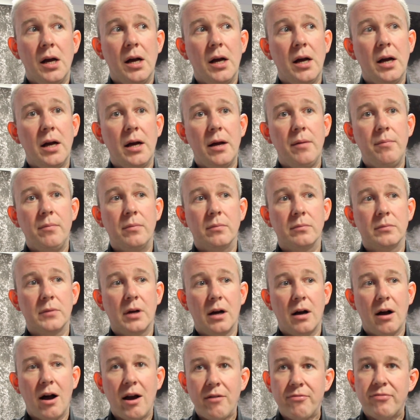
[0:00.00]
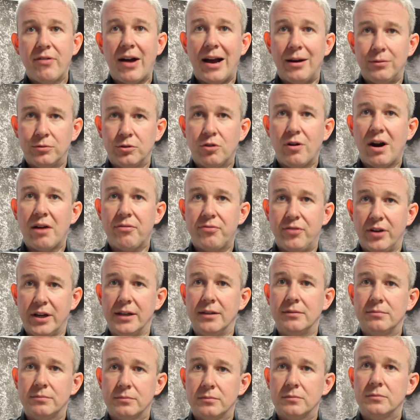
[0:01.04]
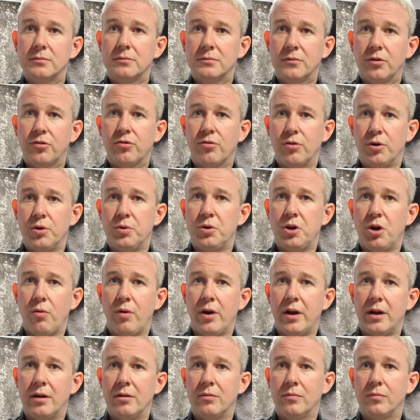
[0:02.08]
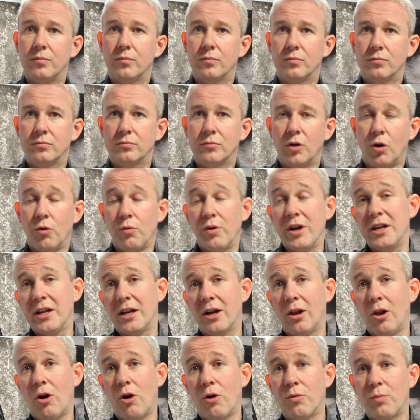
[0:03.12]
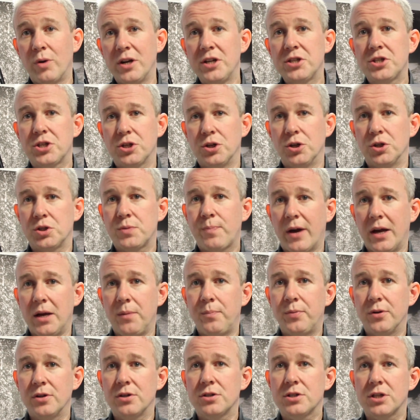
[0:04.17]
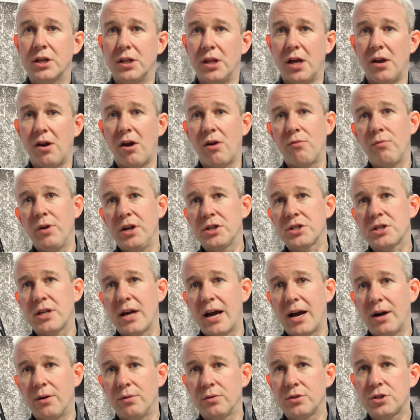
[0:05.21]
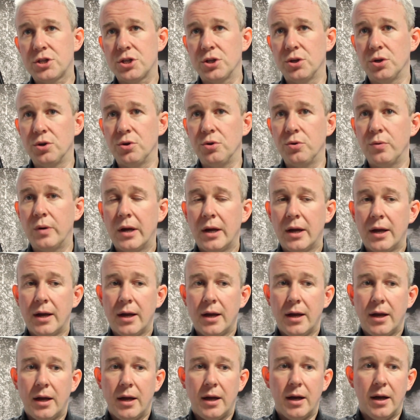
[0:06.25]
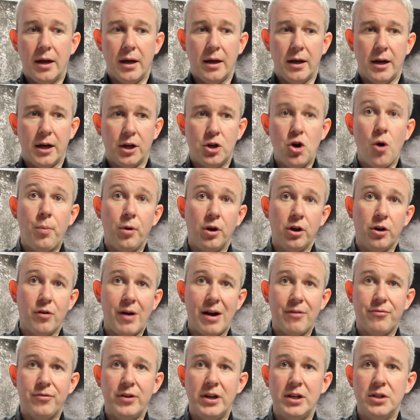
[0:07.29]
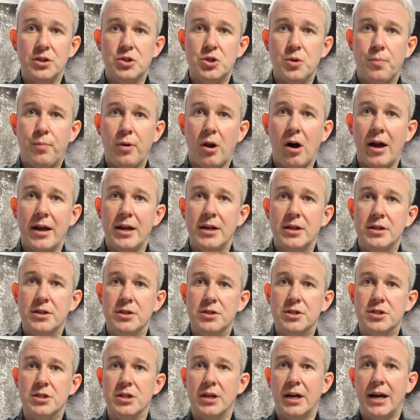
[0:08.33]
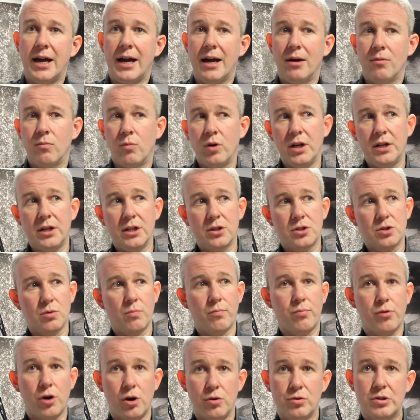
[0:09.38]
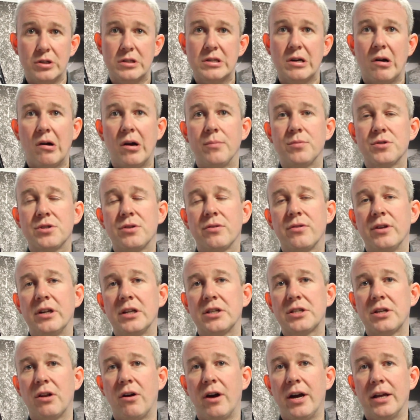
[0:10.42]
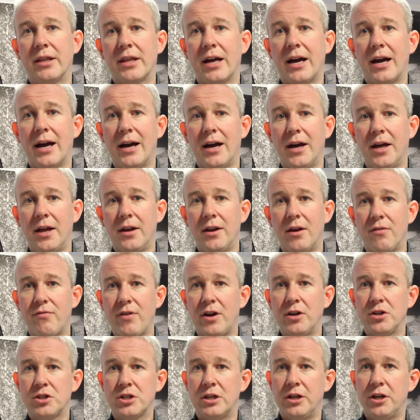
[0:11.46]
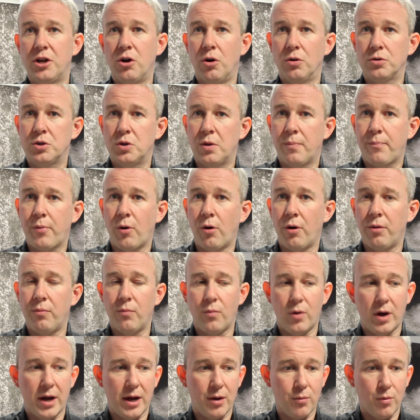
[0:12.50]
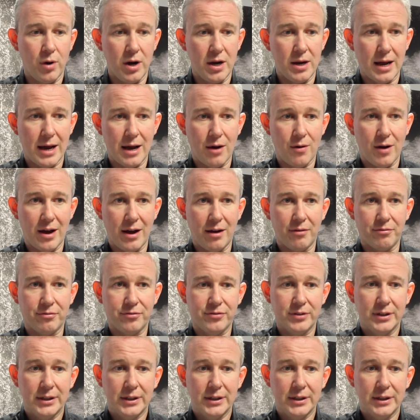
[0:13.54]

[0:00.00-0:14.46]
I found graphene through reading a lot of research papers, and then I reached out to a couple of graphene suppliers, and we did some prototypes and things like that, and eventually got to the point where we now have